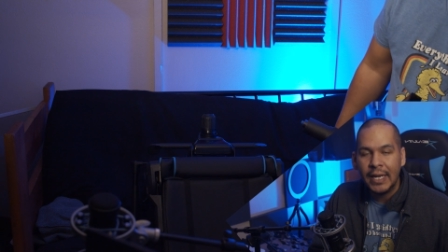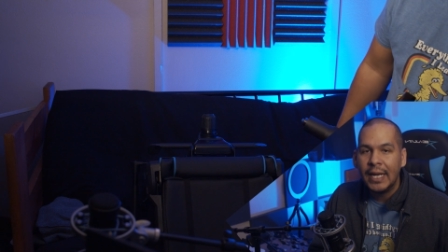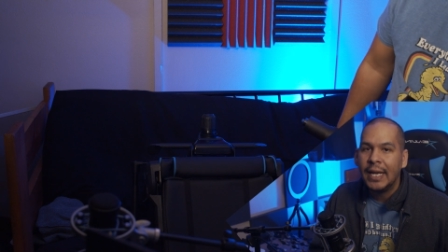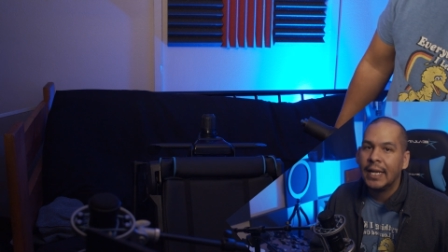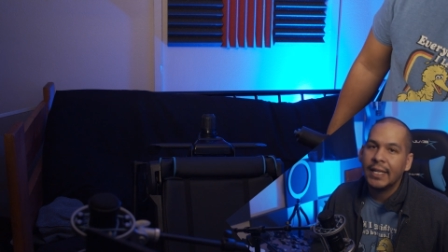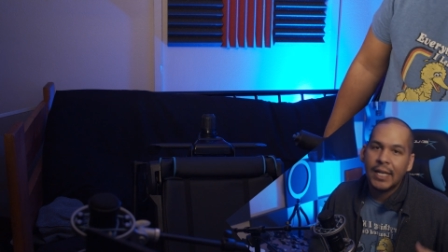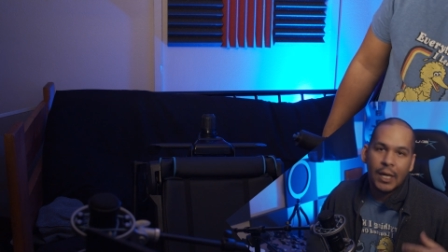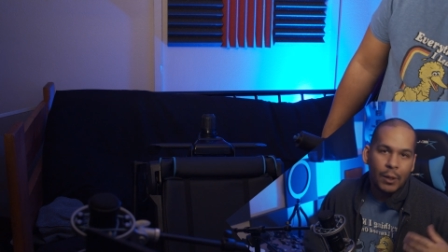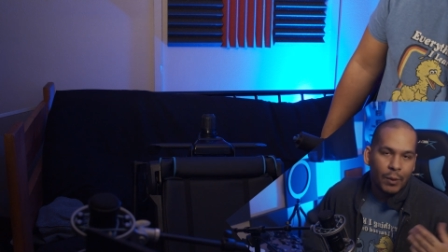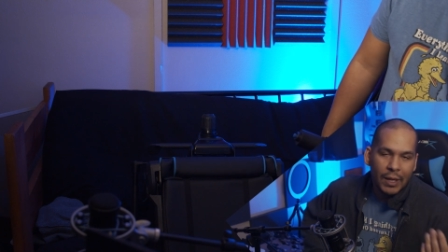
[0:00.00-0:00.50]

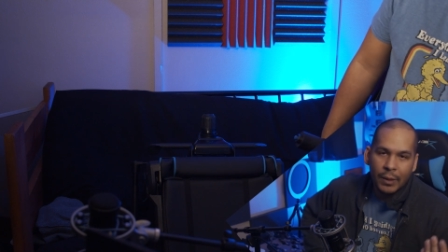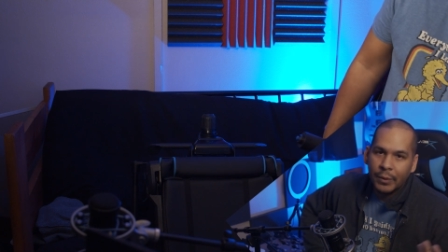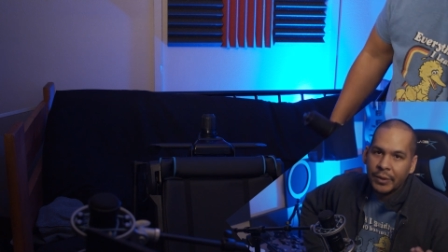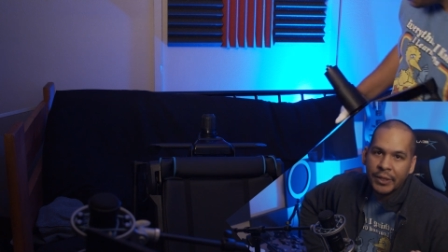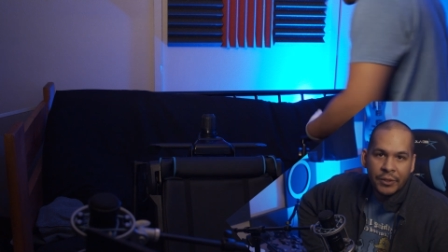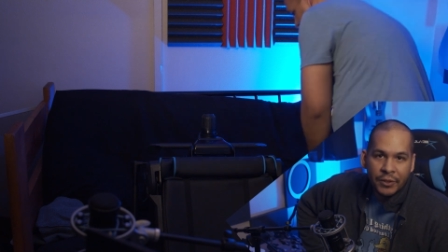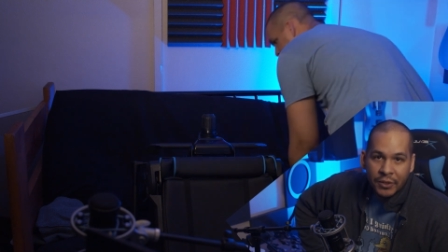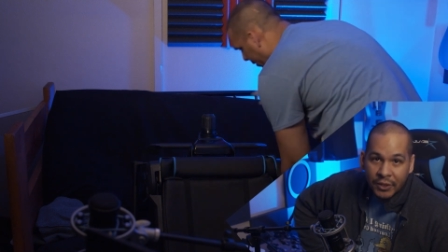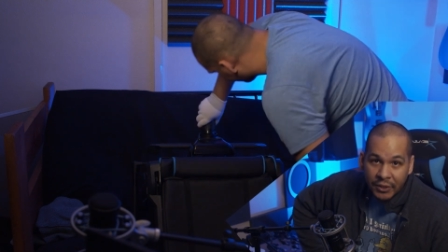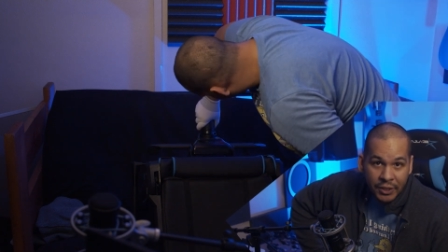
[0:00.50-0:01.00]
Now, why
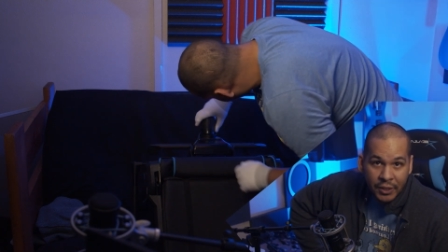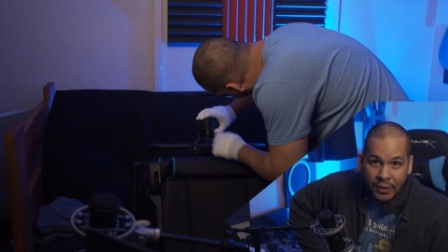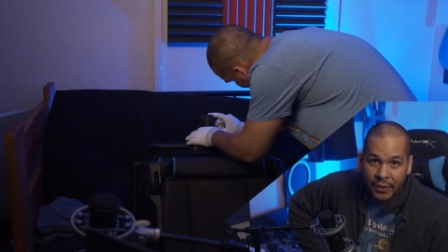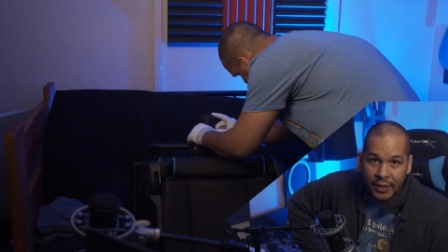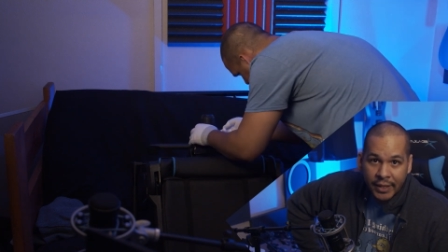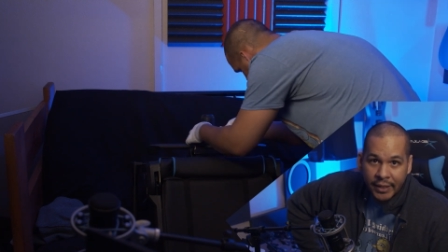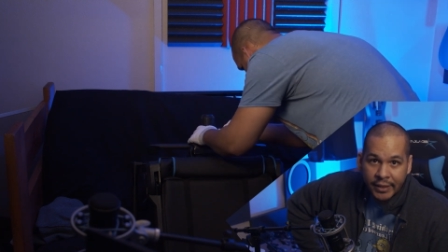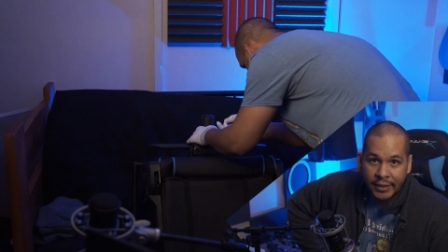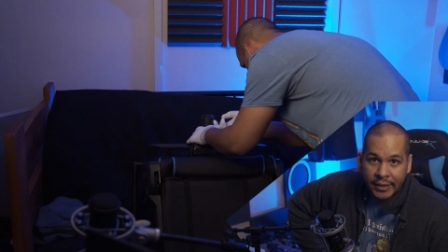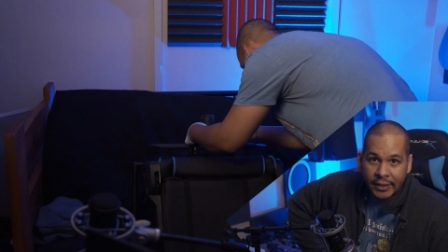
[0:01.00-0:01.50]
wouldn't you just go
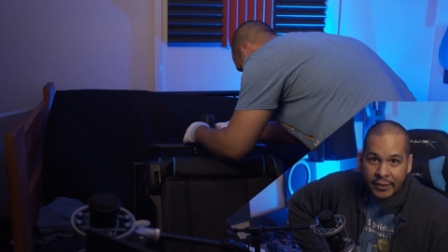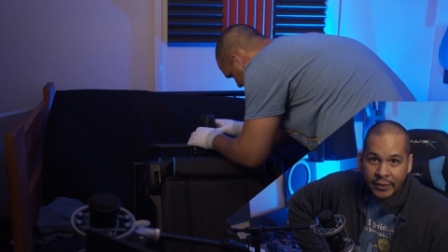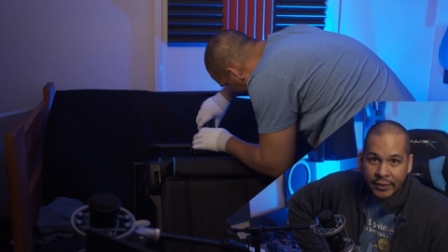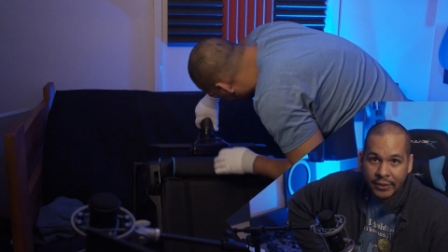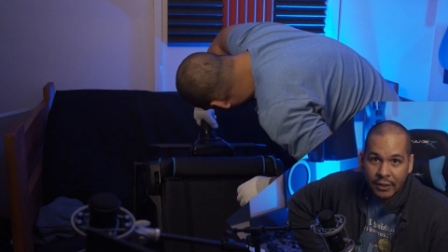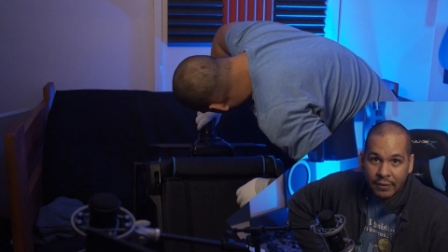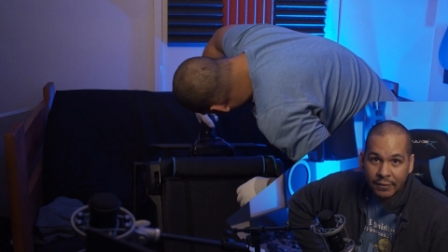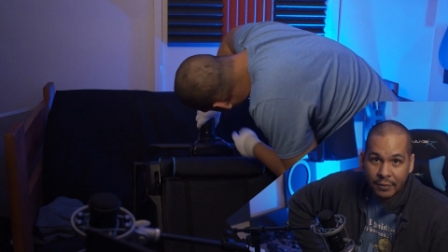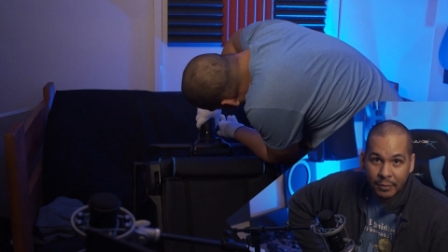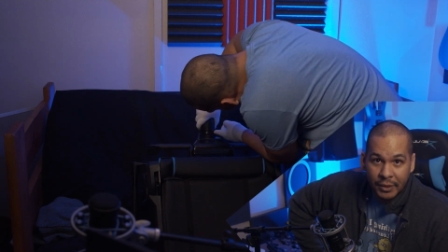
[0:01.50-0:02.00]
ahead and get
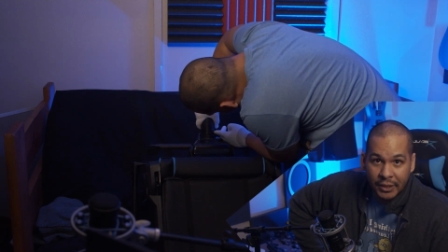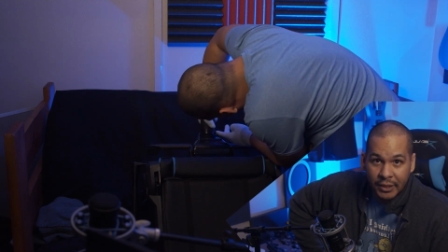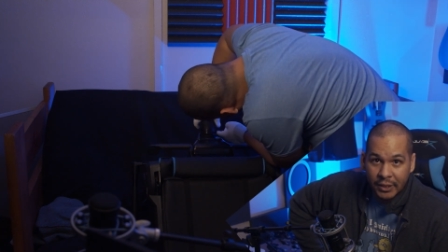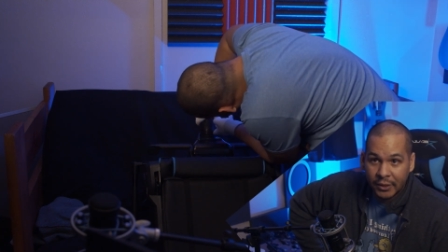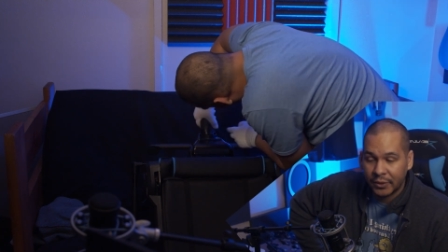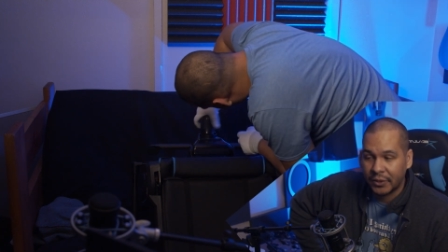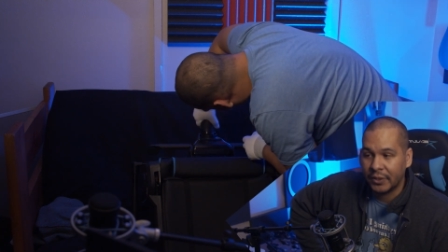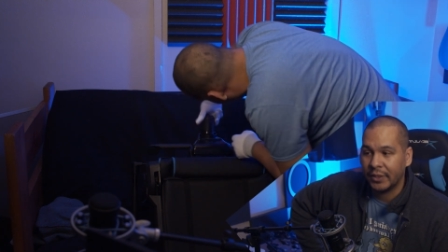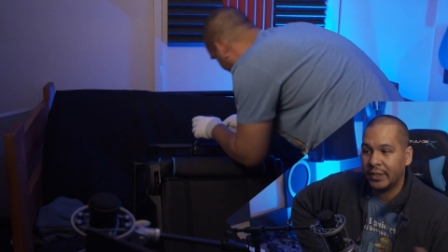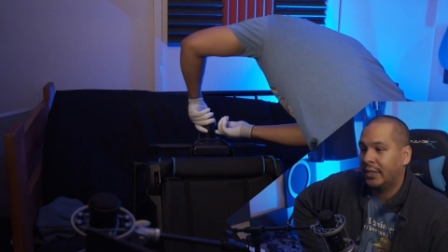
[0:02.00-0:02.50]
yourself a
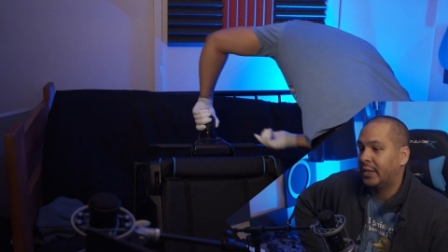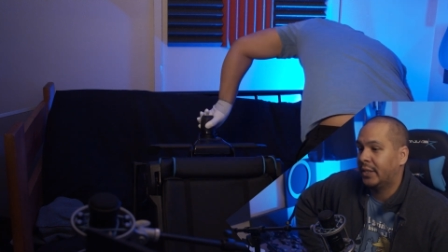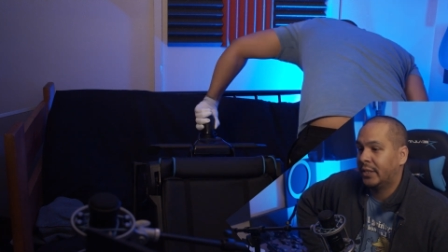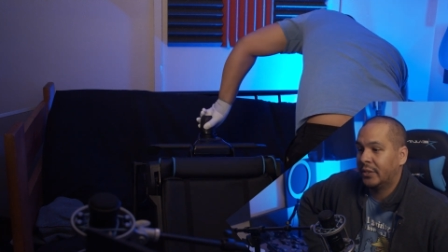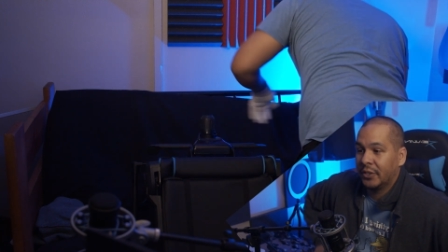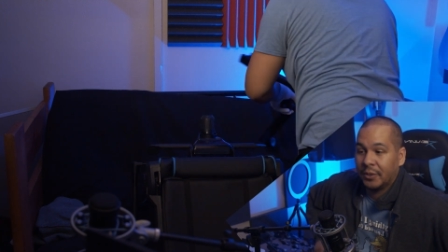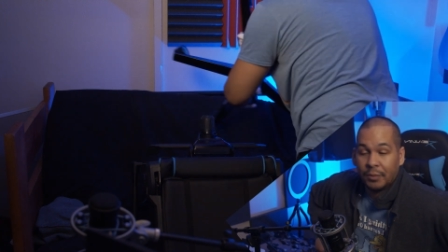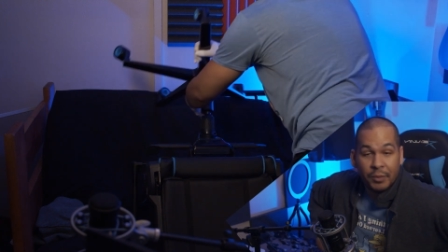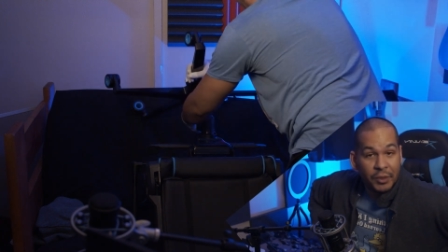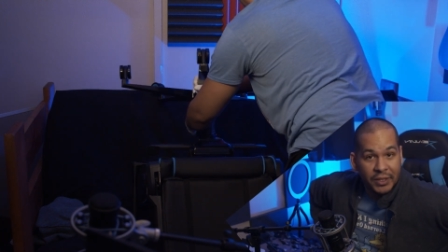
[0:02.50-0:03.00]
pillow so that you can
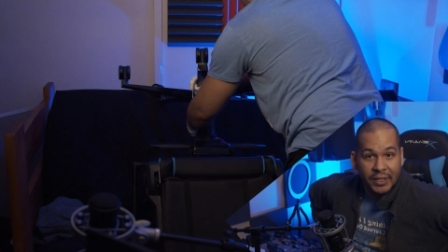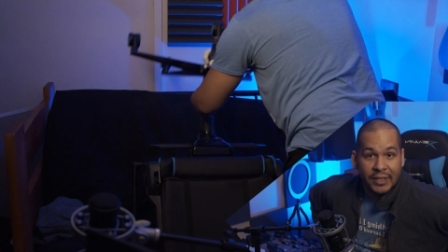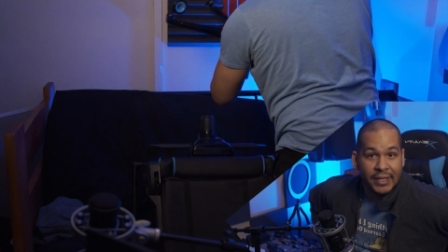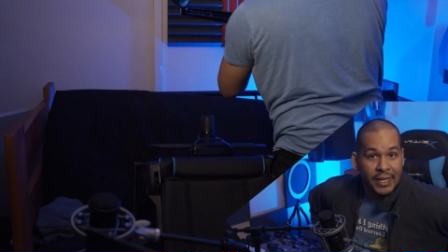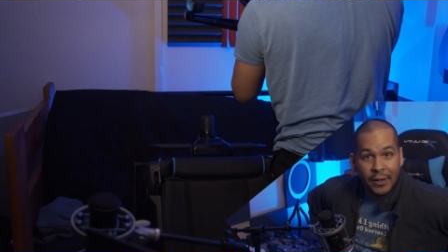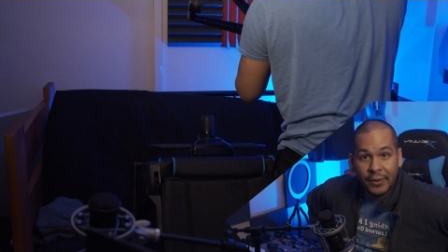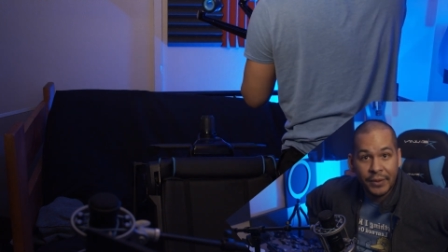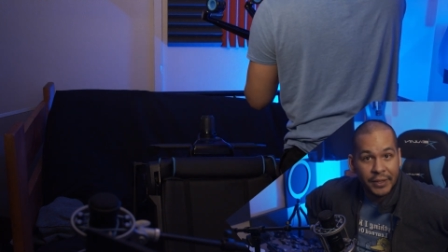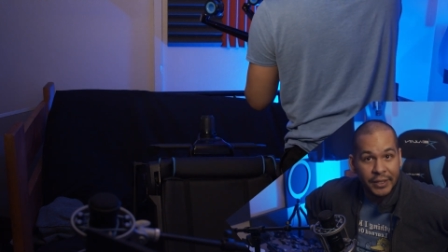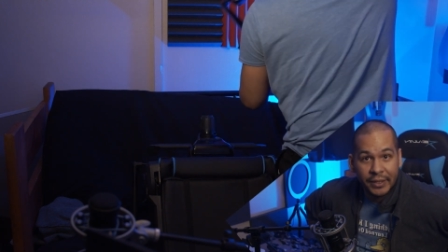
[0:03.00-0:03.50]
just put it
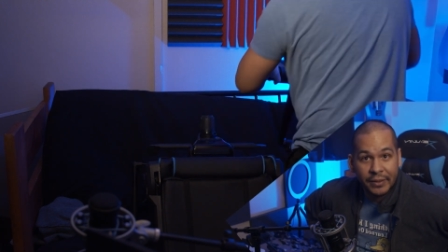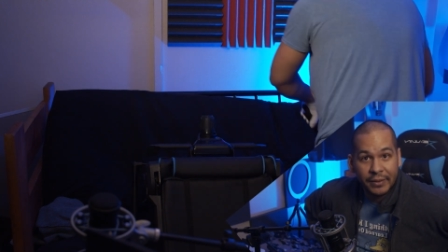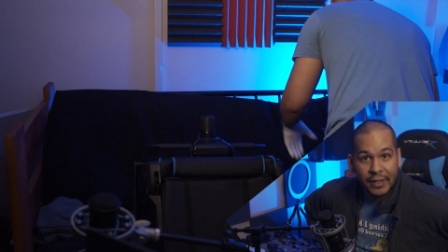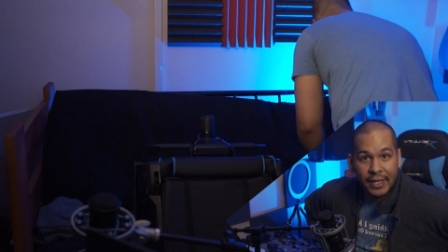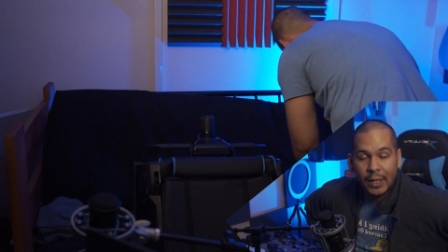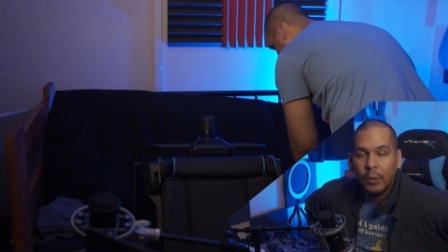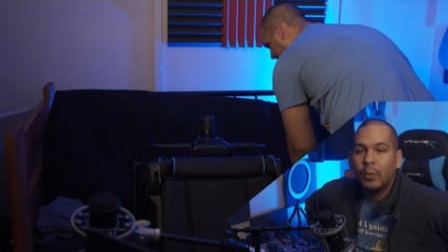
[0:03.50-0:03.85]
down there, right?